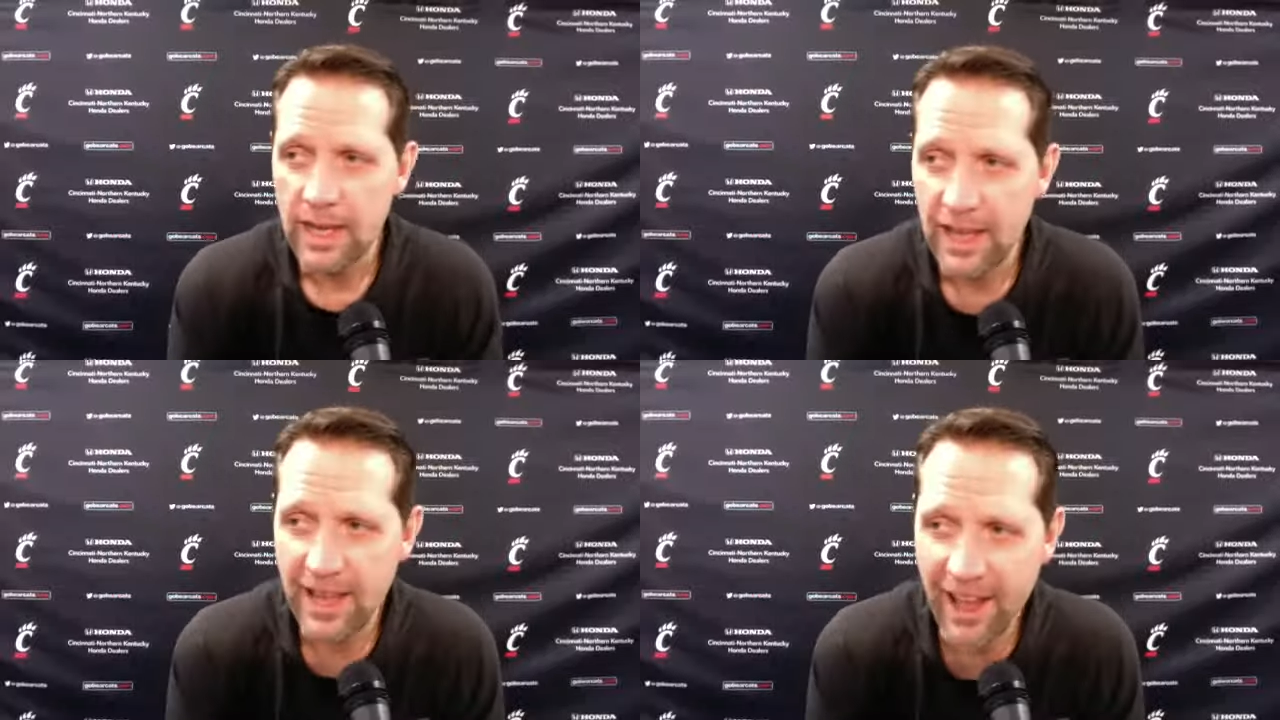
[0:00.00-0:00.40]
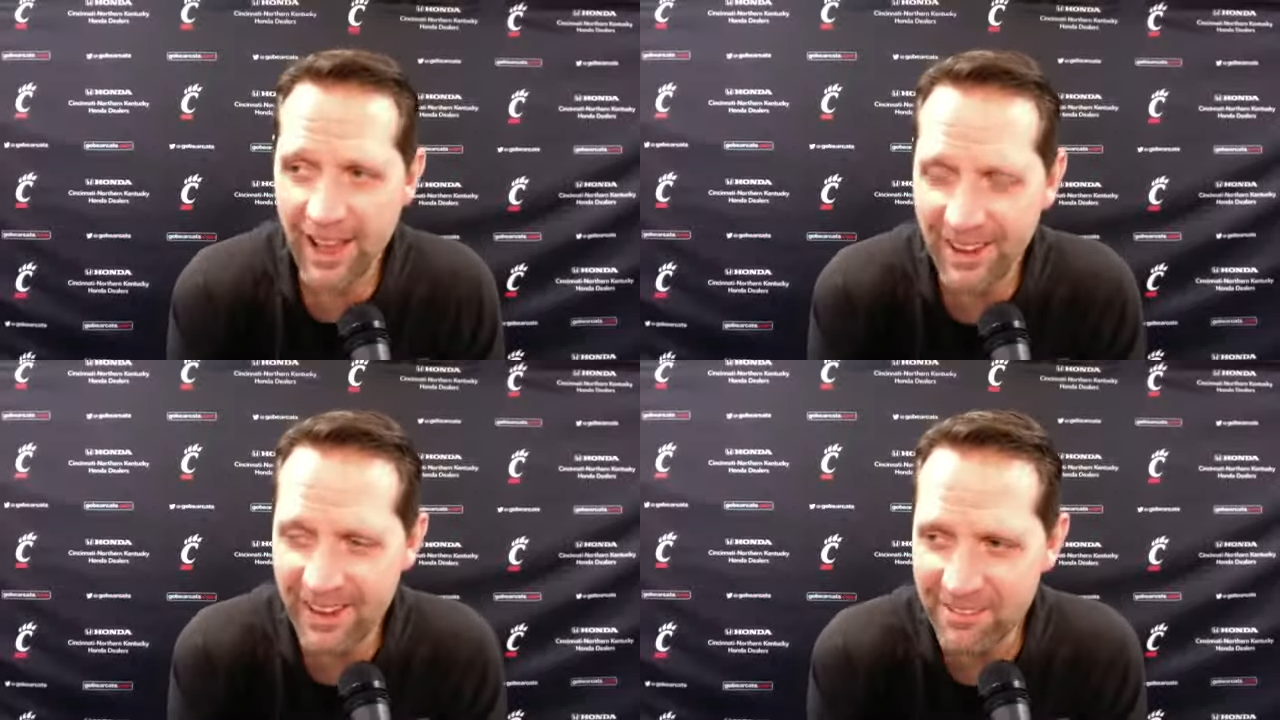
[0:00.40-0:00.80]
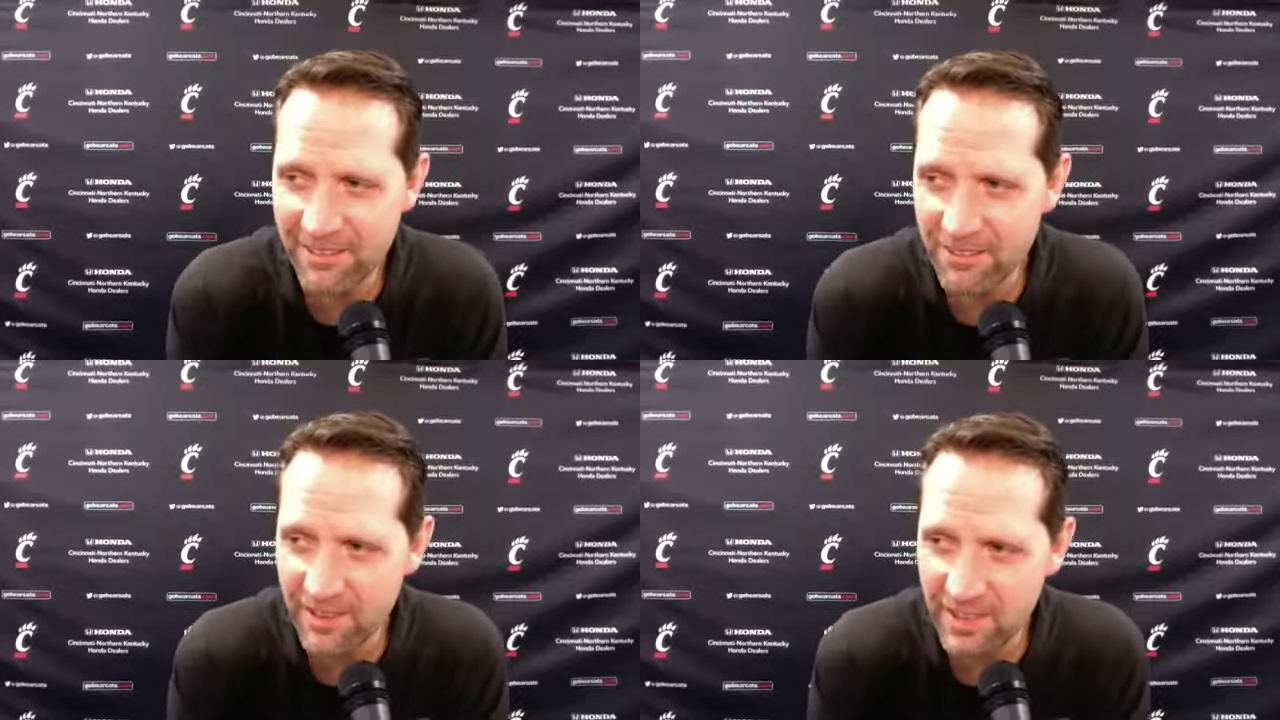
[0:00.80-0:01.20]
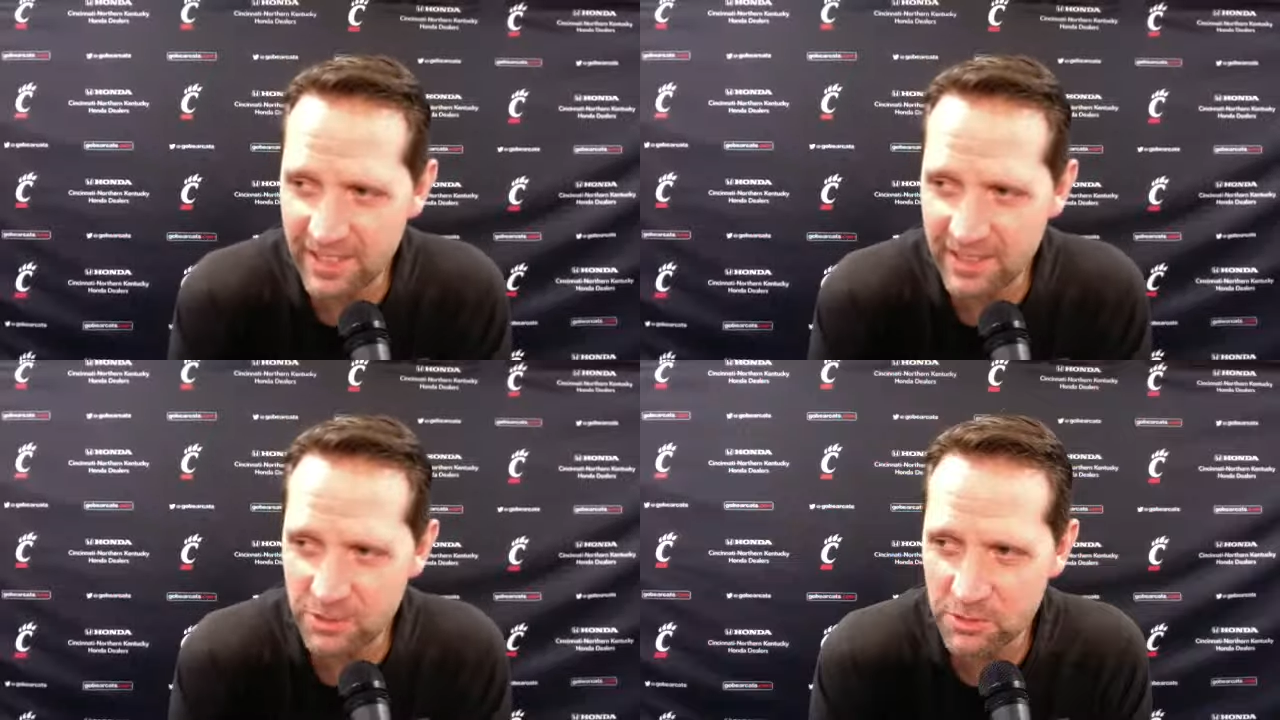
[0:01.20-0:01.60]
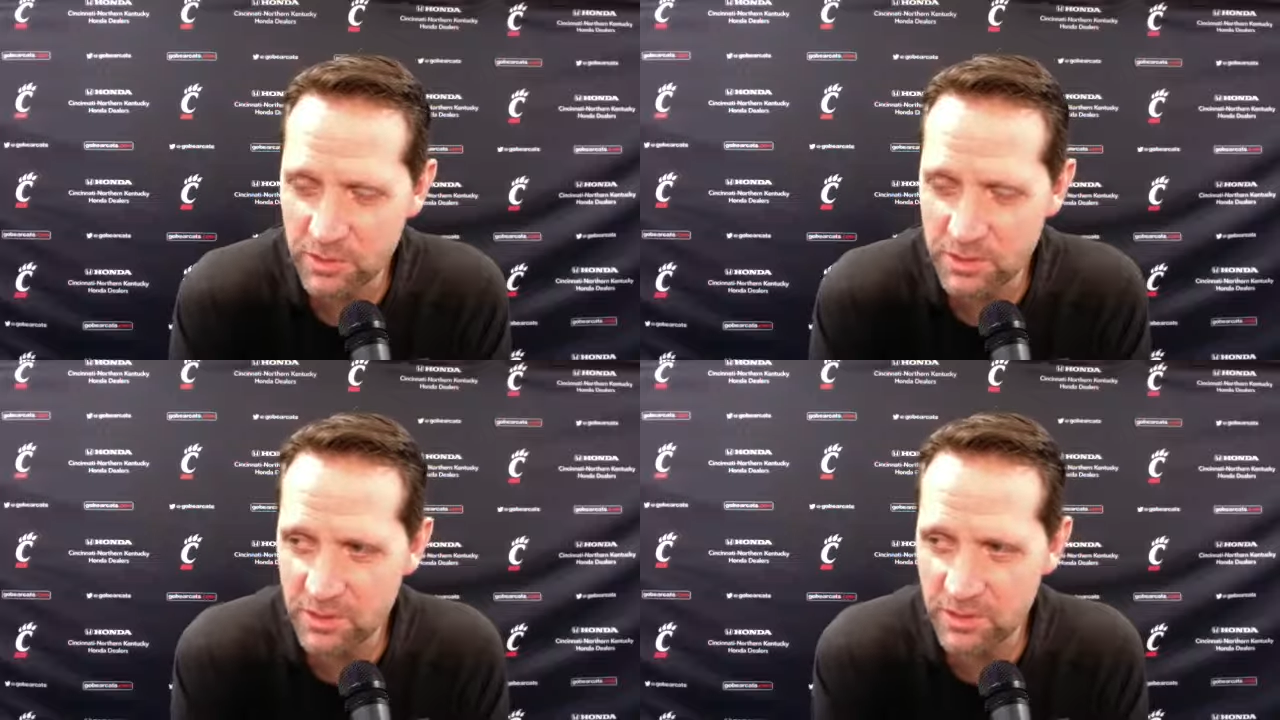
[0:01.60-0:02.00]
And I'll never forget, there was
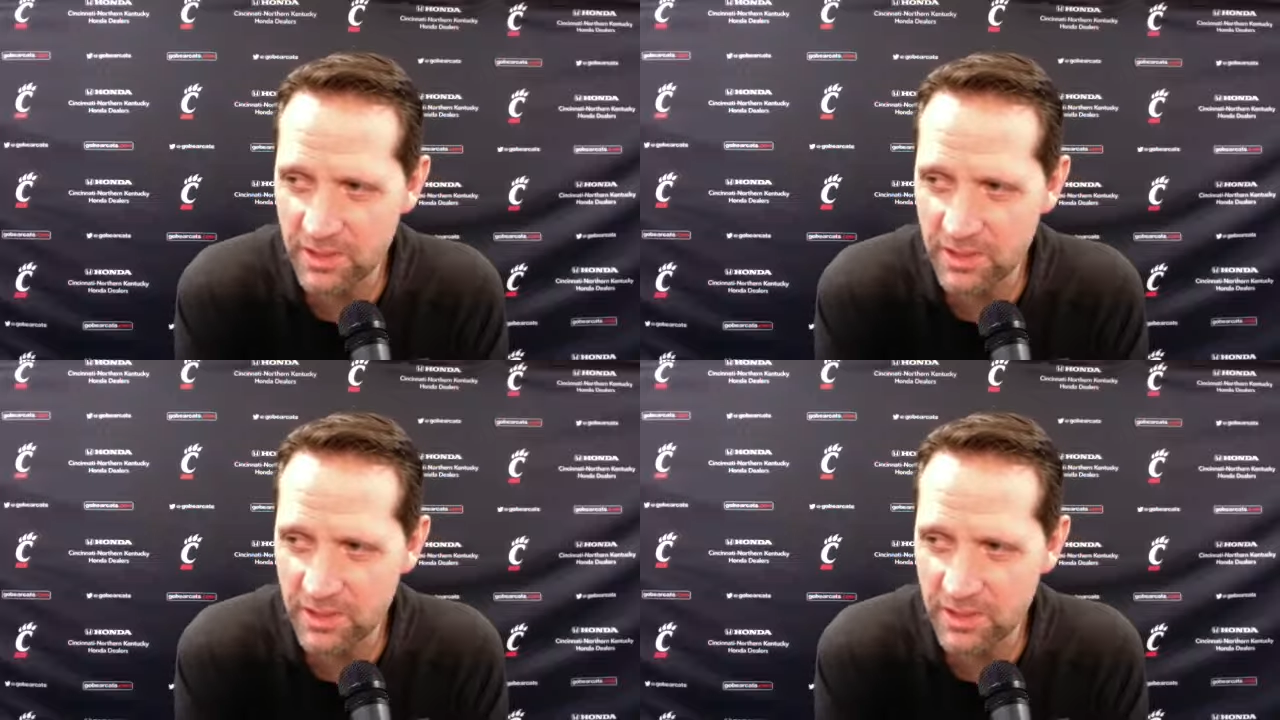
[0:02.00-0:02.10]
once